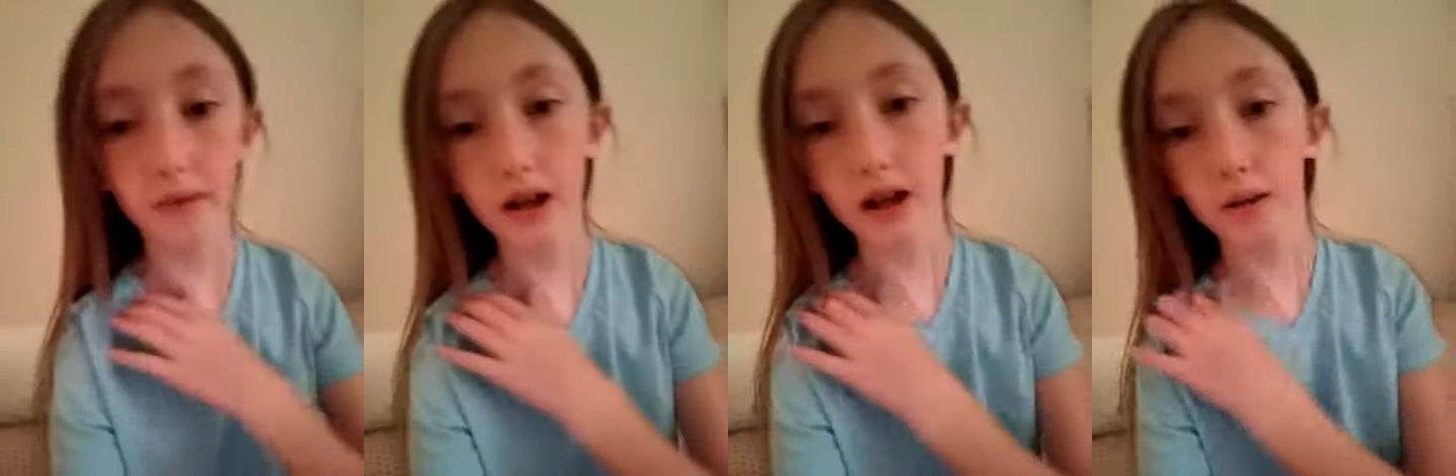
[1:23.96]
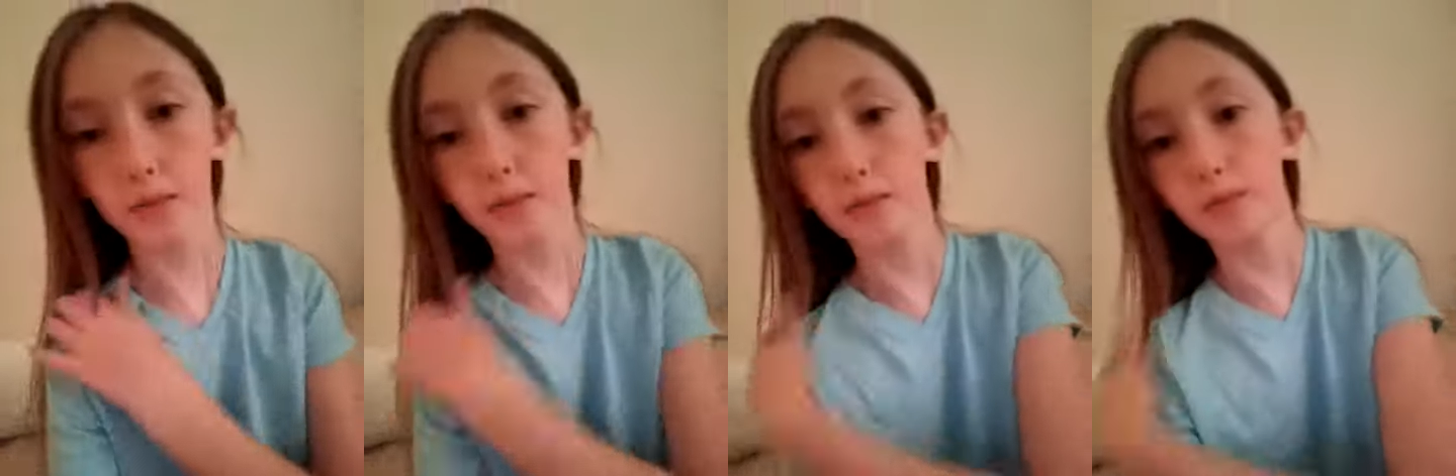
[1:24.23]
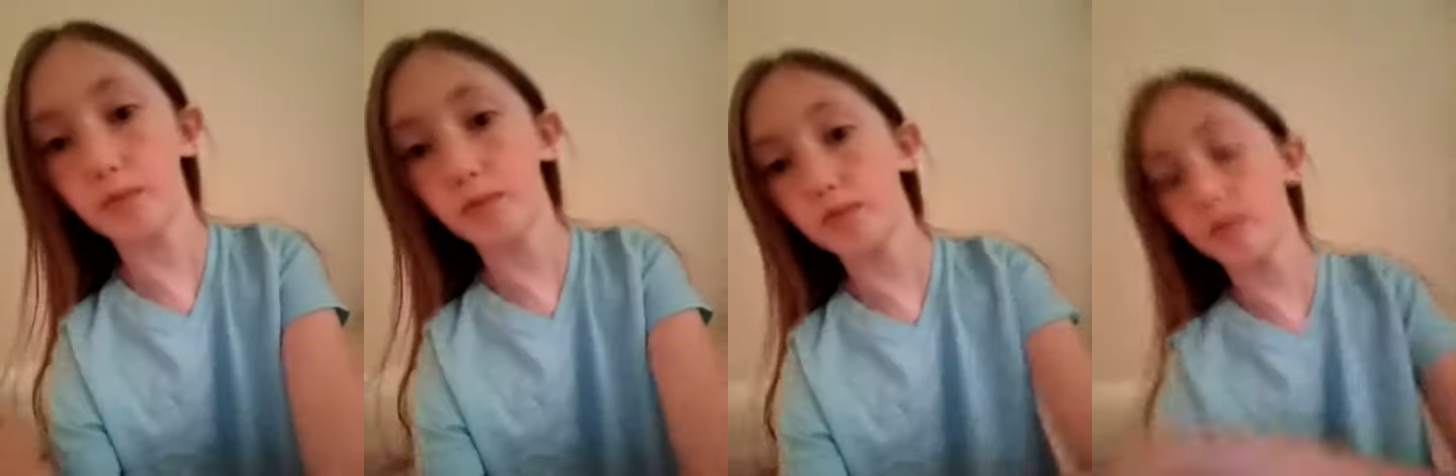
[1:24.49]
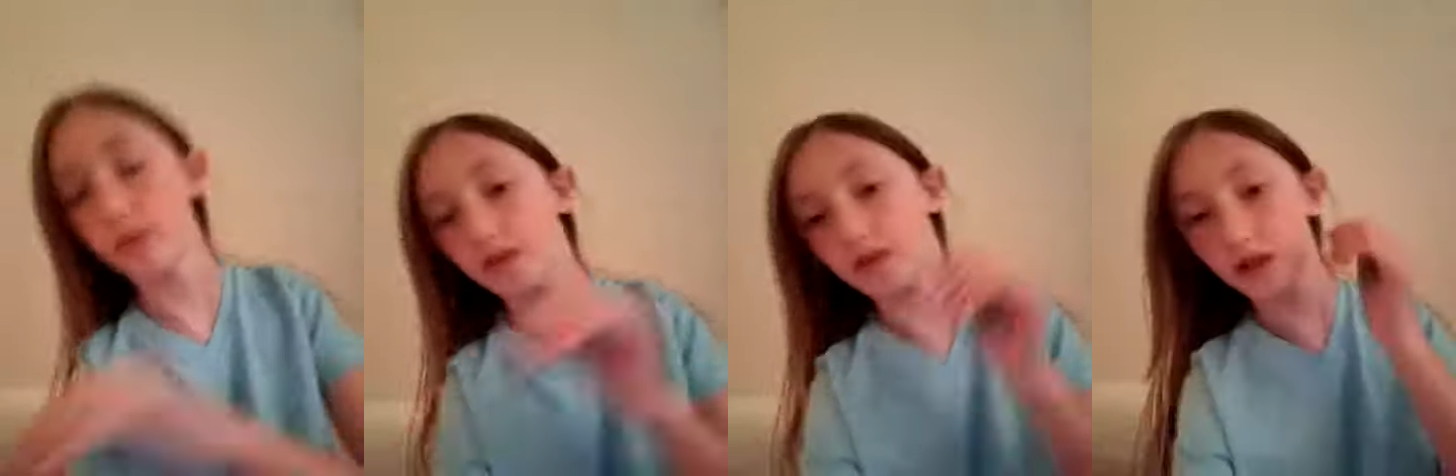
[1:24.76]
sometime
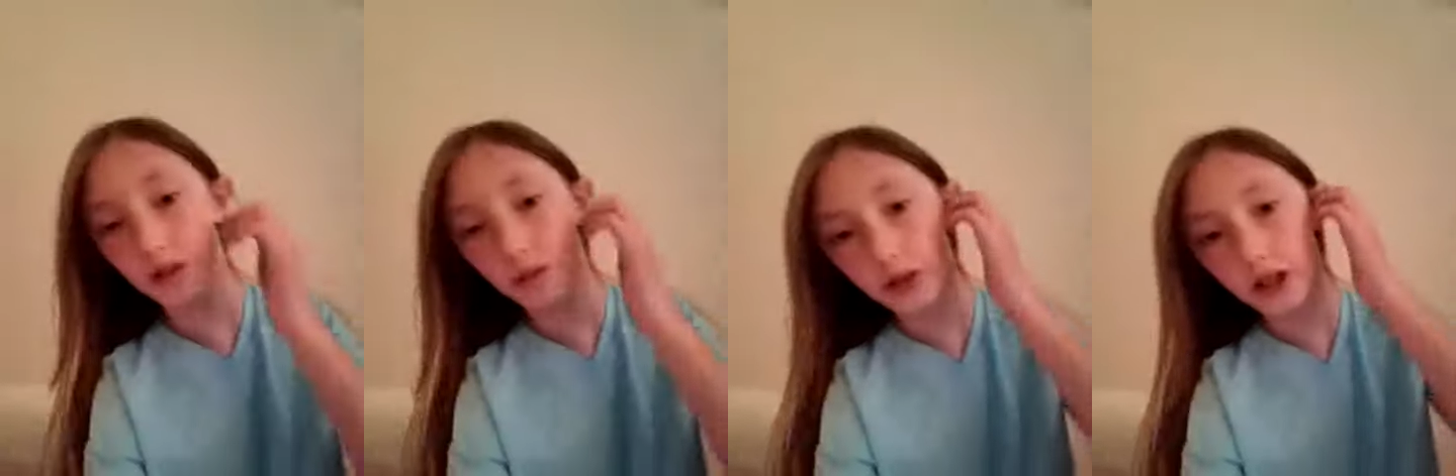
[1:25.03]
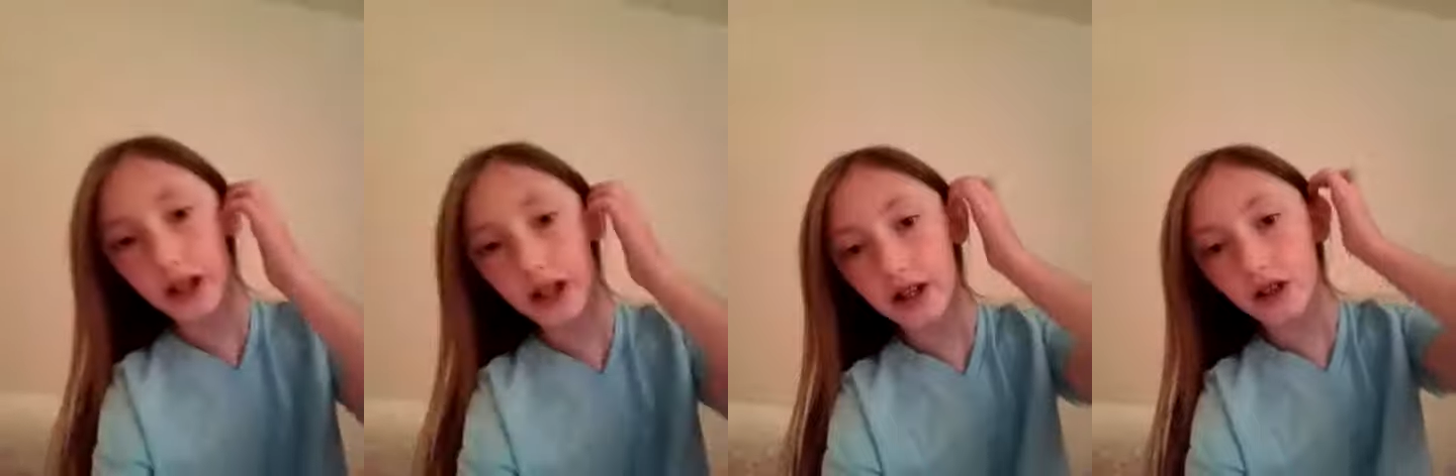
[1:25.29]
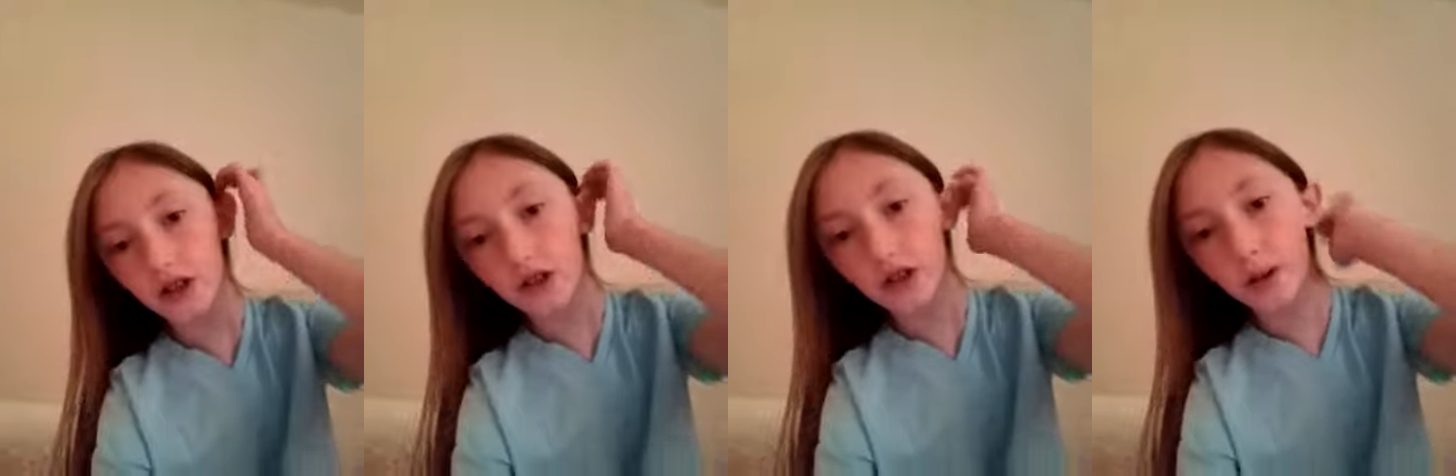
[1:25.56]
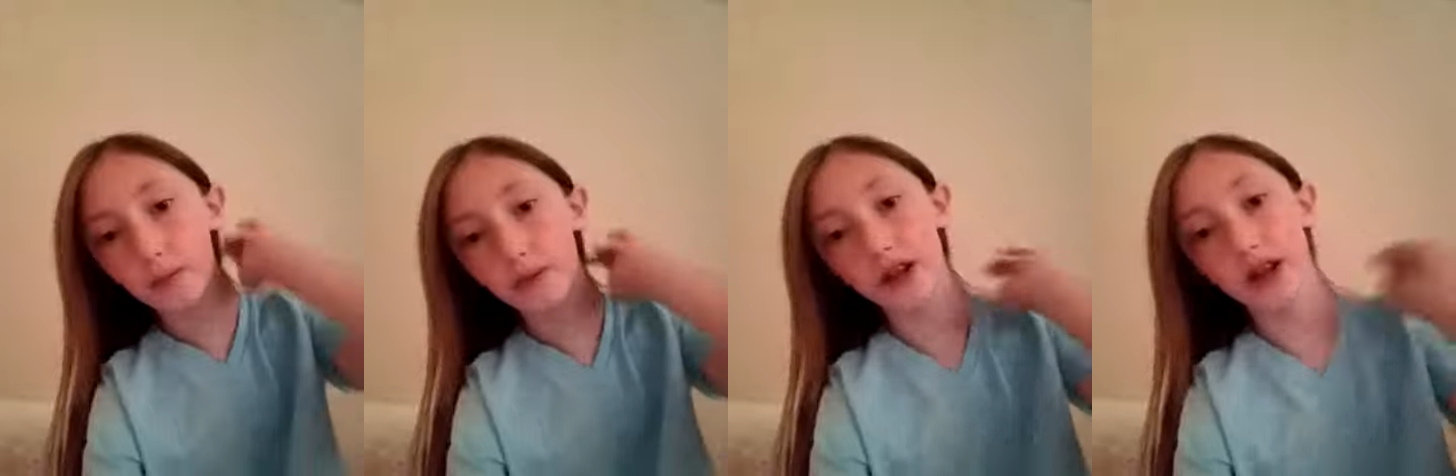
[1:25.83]
this weekend or
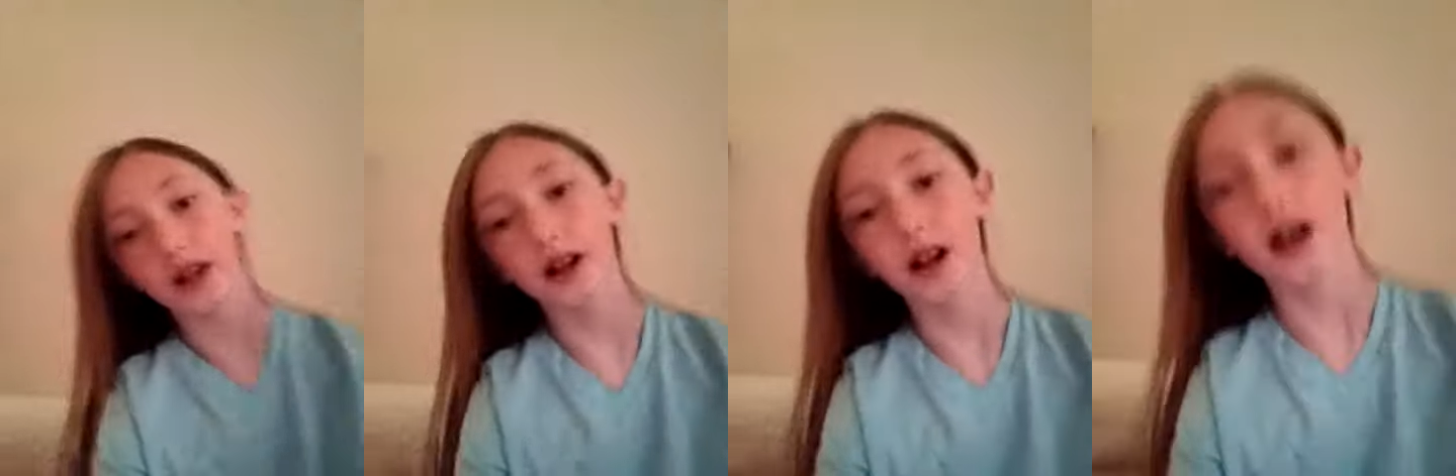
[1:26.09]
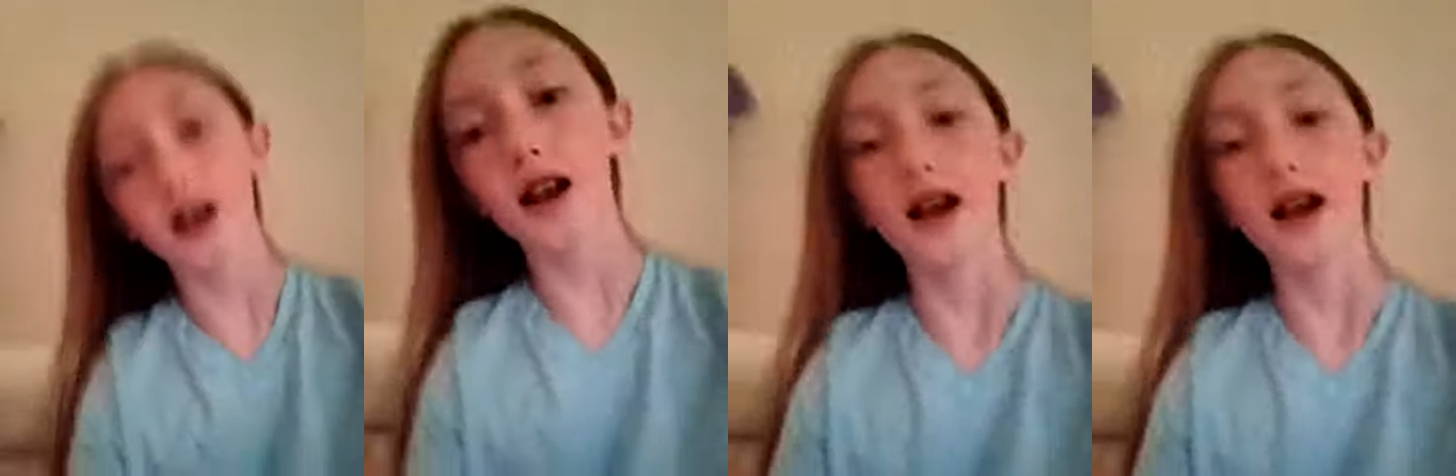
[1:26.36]
something.